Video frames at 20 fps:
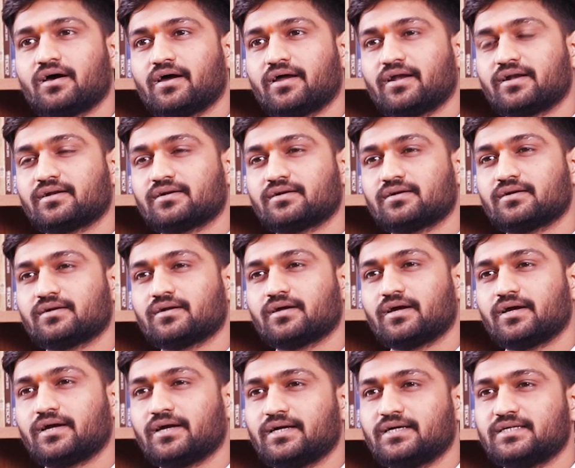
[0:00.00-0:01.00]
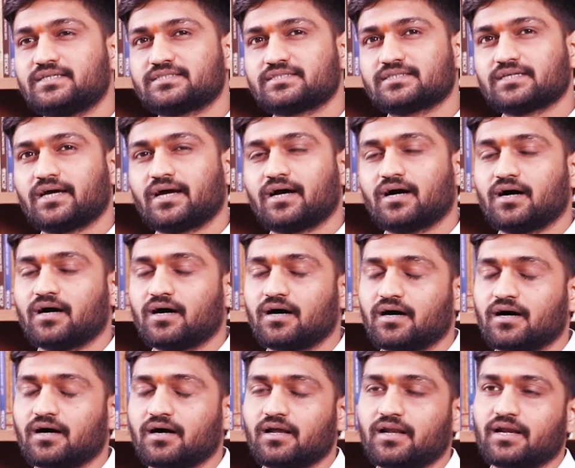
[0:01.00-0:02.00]
And it's
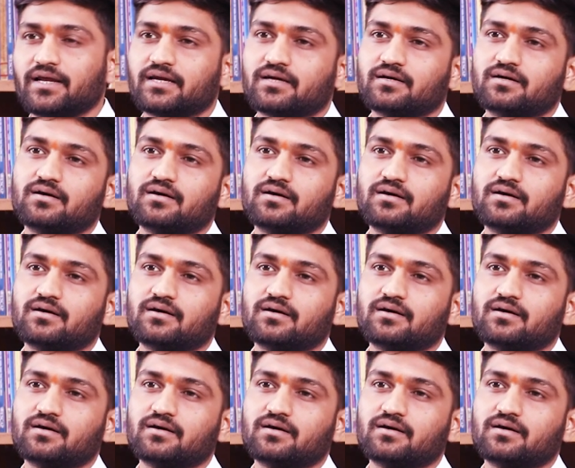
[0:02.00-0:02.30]
that's it.